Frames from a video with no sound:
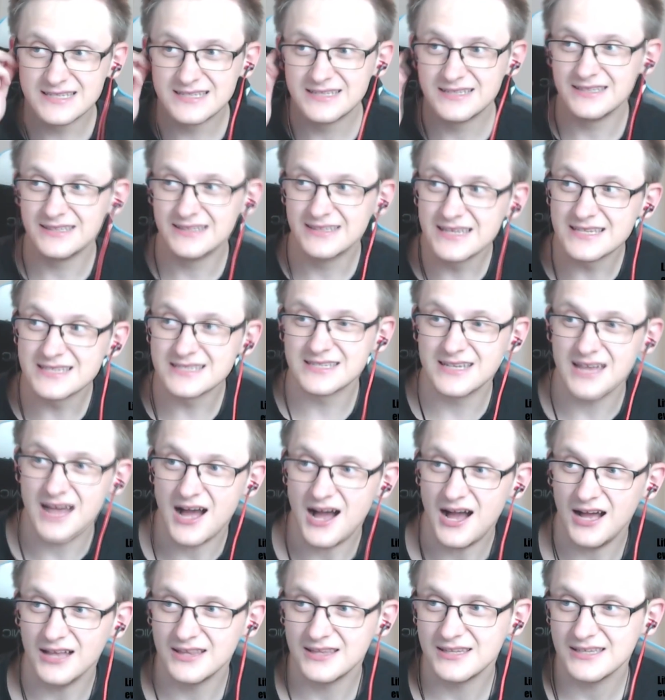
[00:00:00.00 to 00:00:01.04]
This
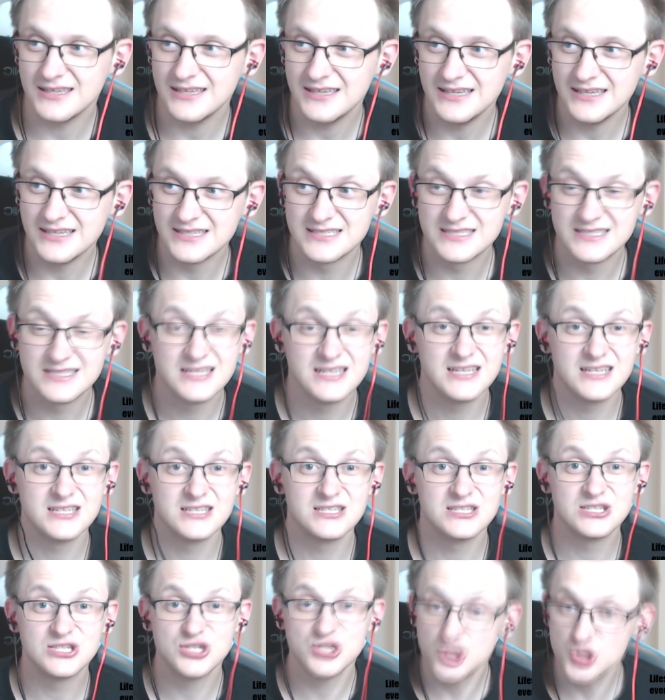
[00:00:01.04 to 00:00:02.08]
card is
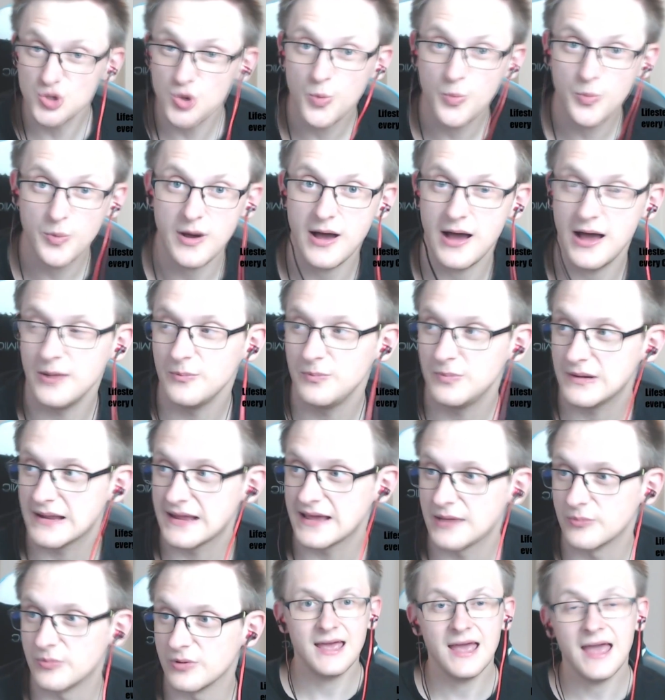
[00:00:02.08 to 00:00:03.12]
super
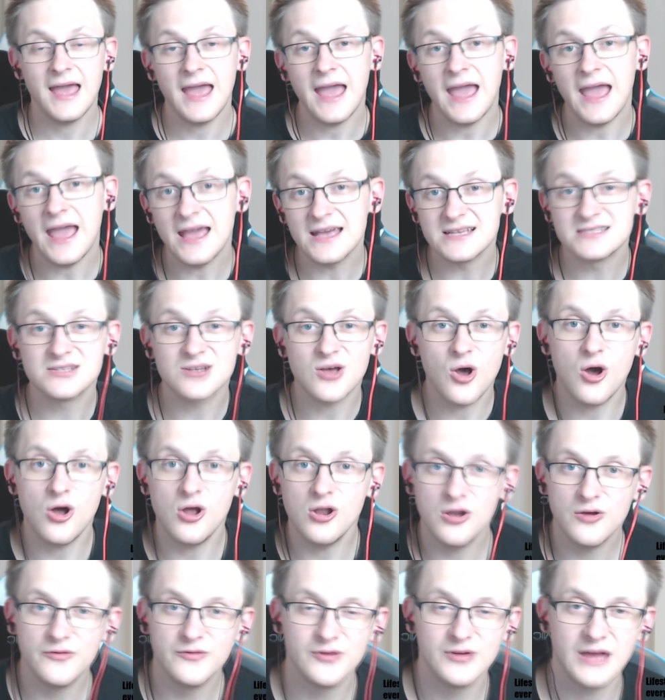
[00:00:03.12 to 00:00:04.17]
unplayable. As all
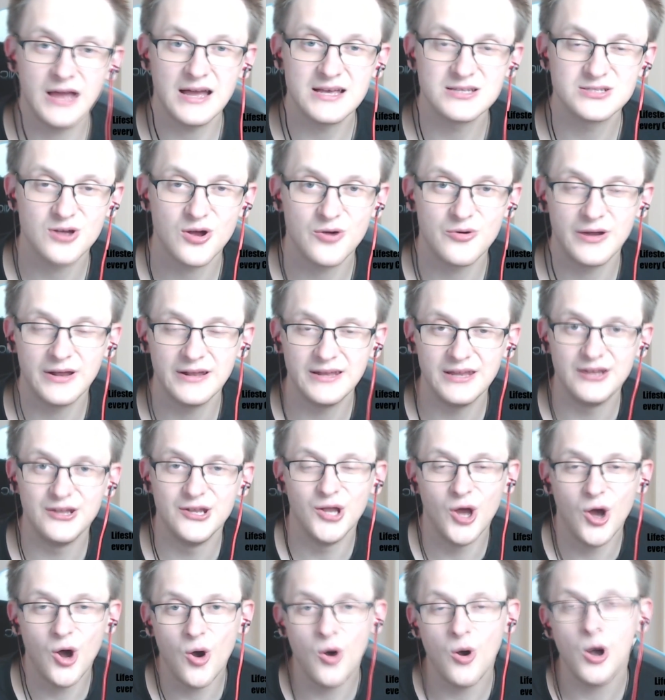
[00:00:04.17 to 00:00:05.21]
of you guys already
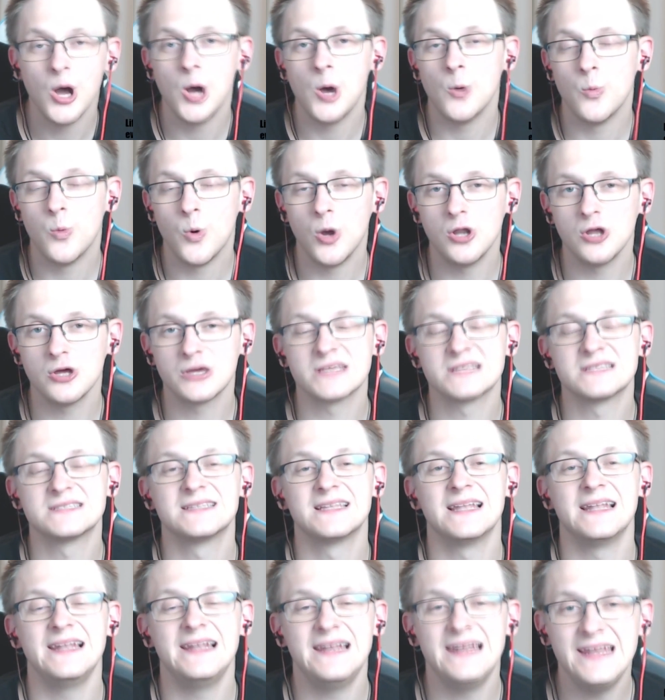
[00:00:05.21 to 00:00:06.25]
know, Warlock is the
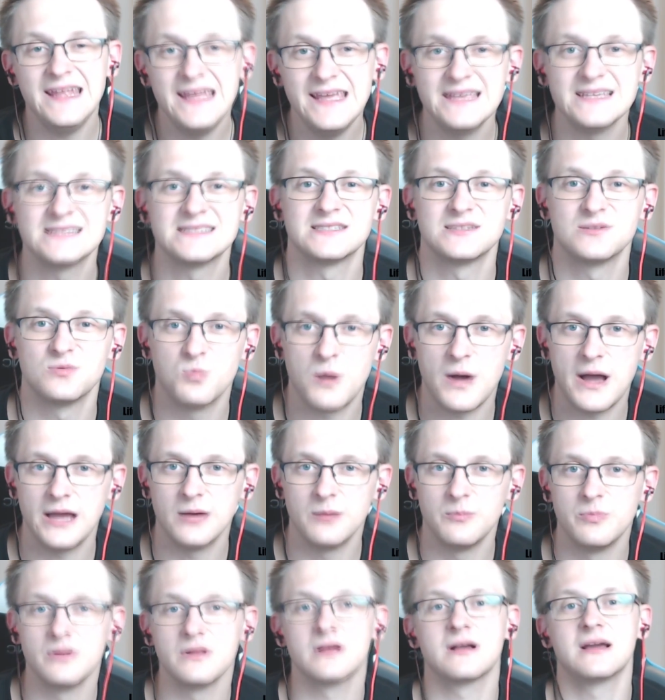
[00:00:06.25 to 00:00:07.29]
least
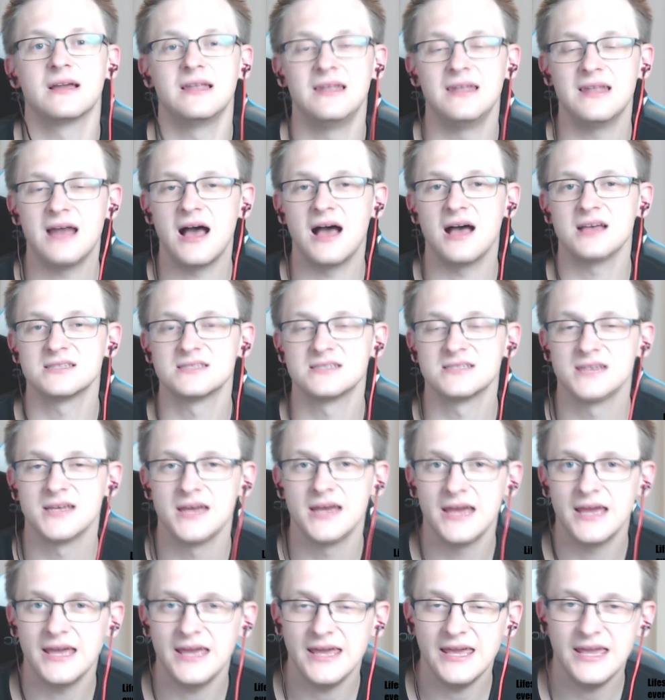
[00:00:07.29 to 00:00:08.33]
viable class
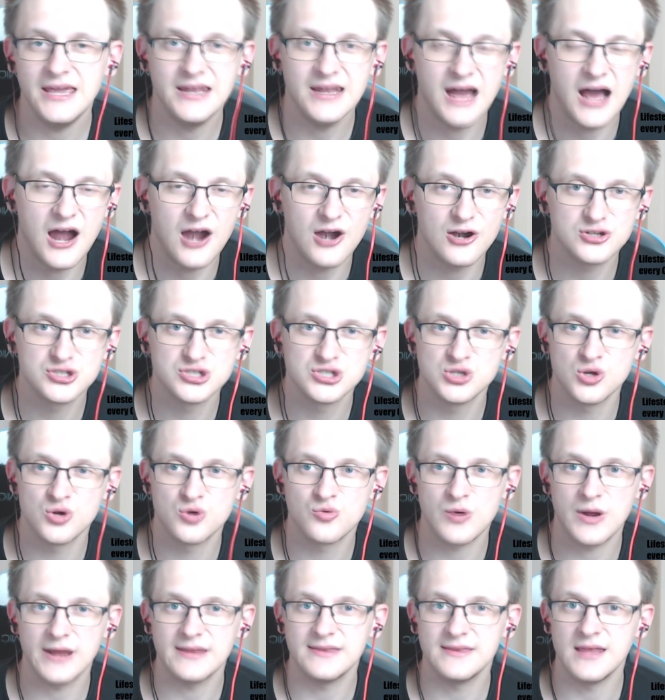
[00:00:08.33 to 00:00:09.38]
in Hearthstone
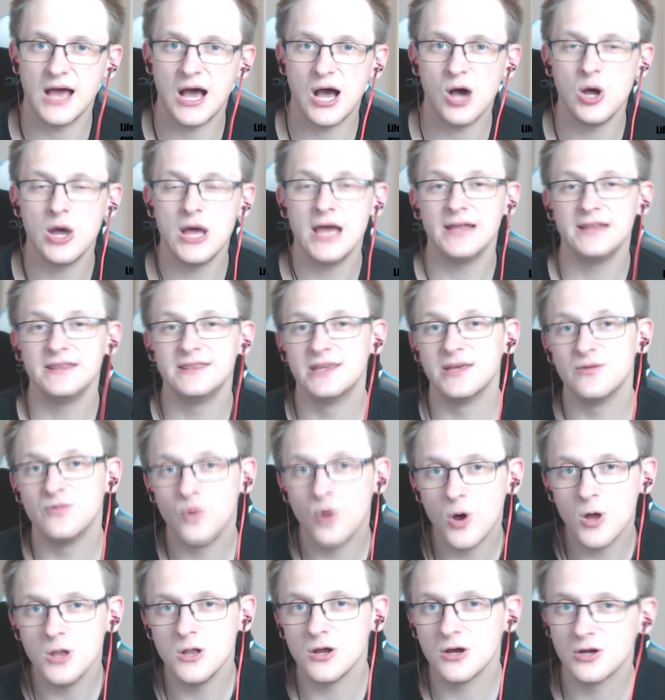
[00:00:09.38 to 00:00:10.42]
right now. The
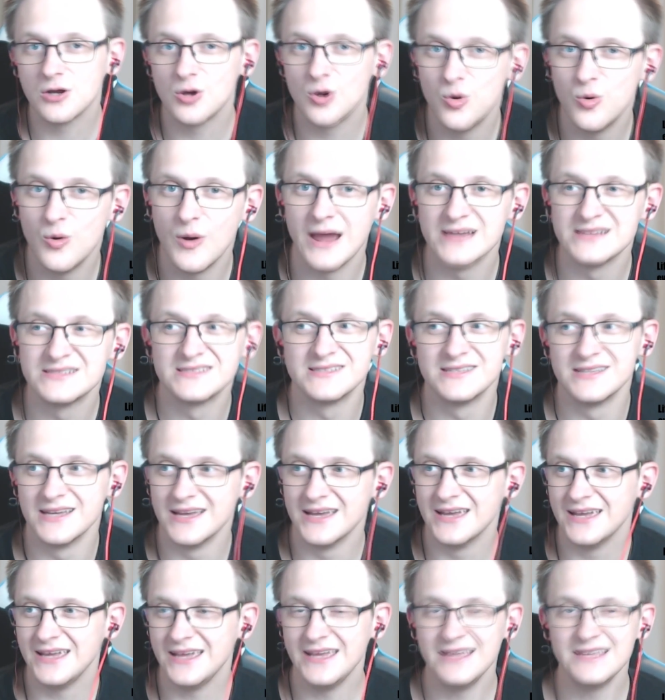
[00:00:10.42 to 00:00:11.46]
Warlock quest
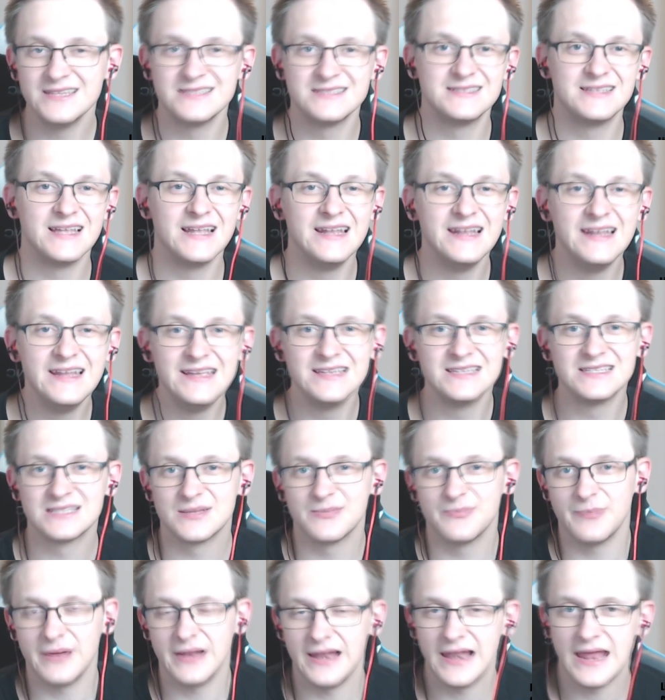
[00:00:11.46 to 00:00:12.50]
is the least
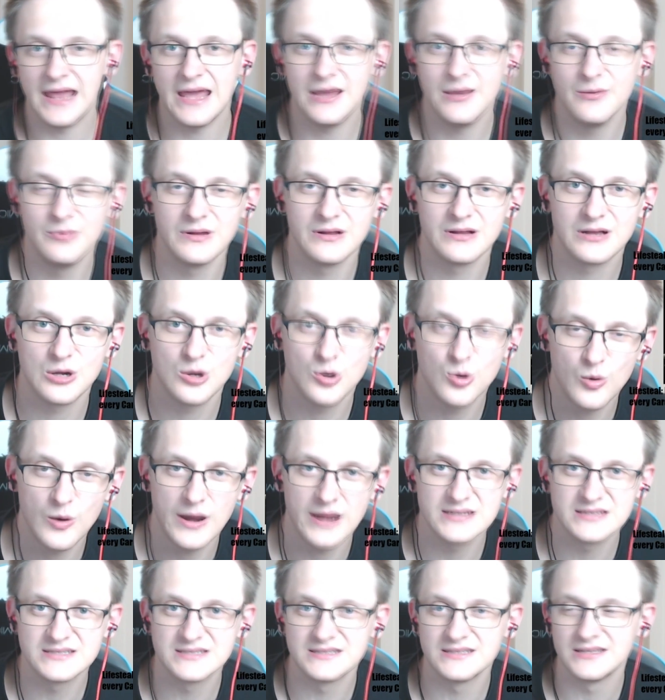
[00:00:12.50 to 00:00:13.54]
playable
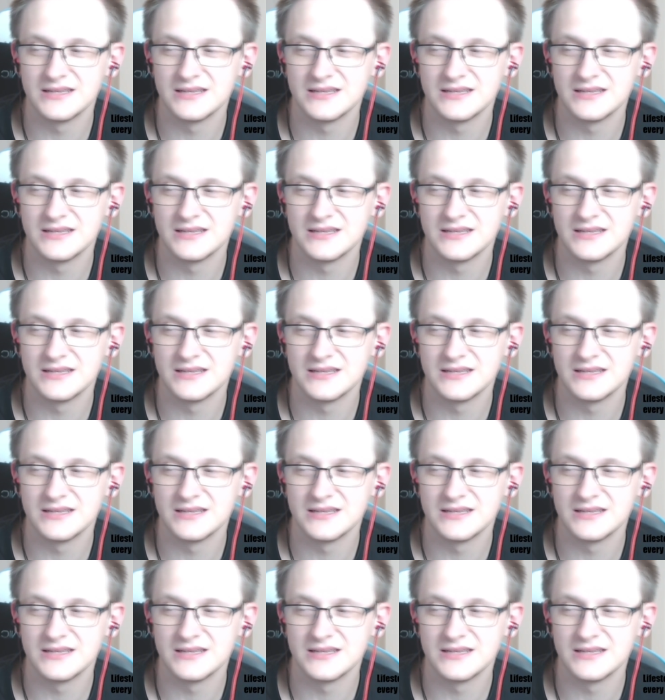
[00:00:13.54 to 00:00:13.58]
quest.